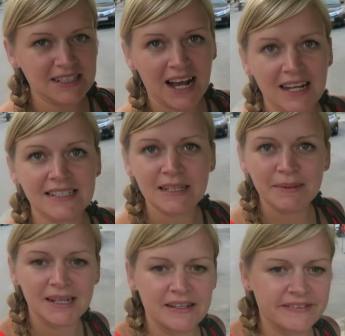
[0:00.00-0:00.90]
Sad to
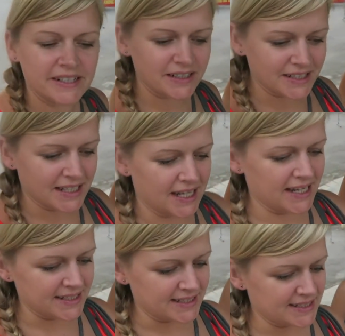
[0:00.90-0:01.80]
be leaving all the
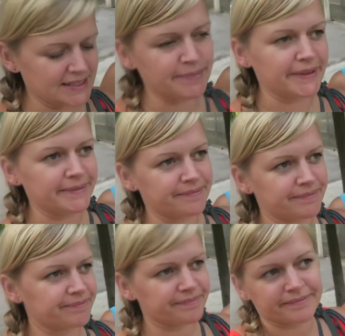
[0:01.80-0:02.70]
kids, but
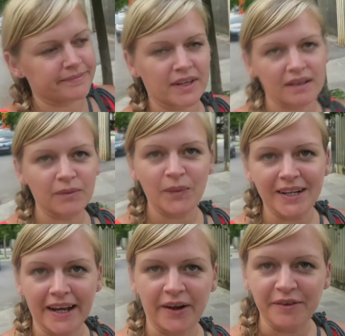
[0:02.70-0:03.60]
we'll get